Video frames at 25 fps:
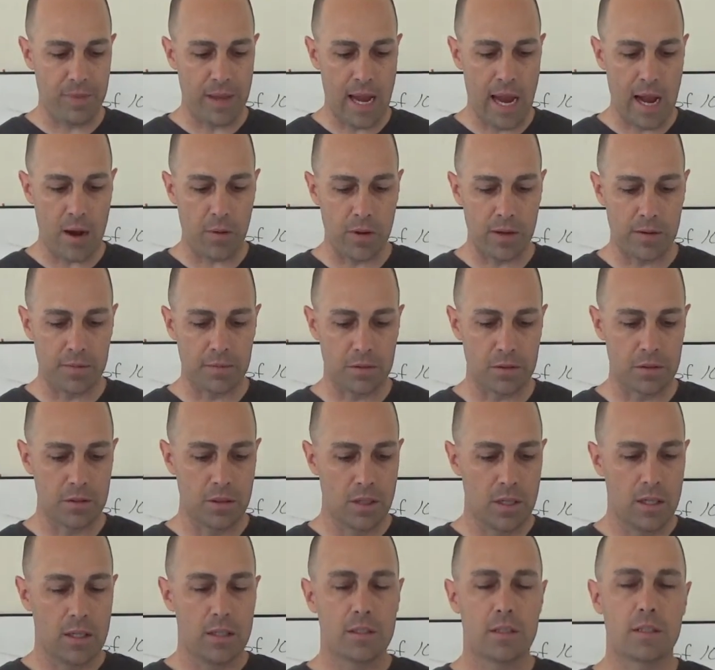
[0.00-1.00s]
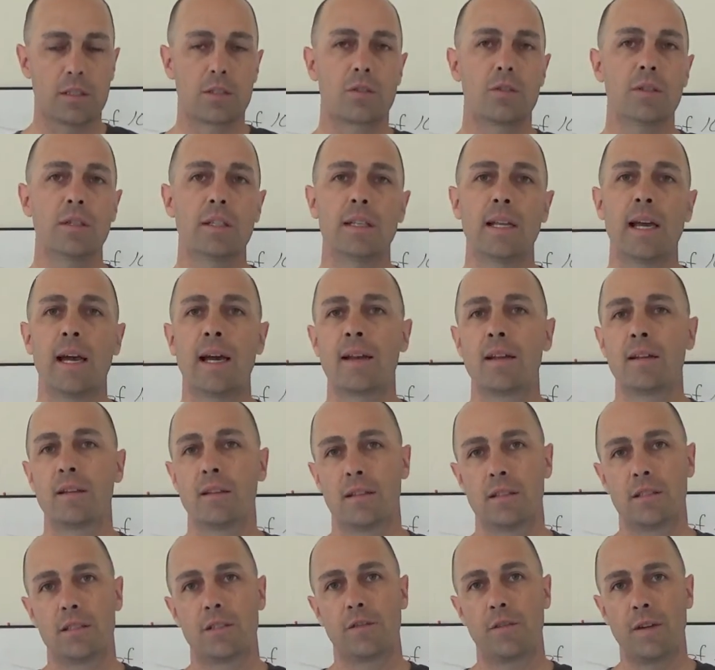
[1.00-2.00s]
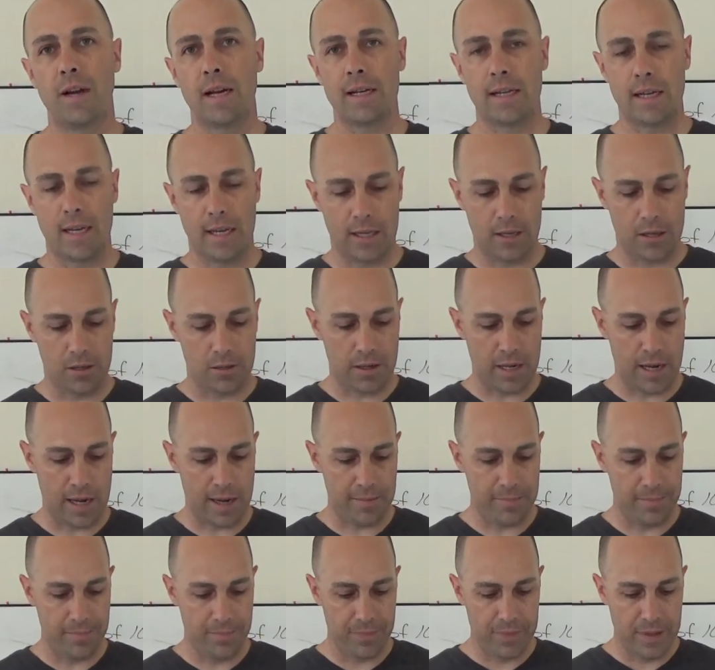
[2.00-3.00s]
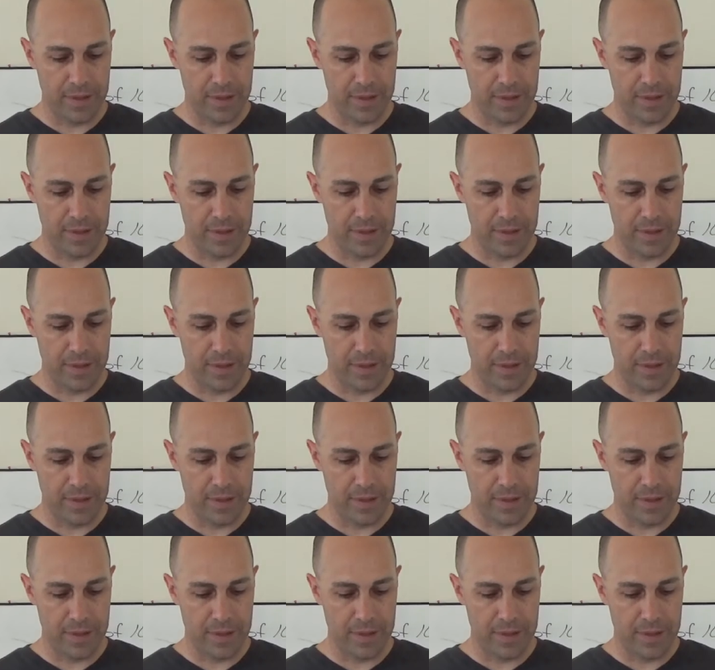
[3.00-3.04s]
However, discrete data is finite, okay?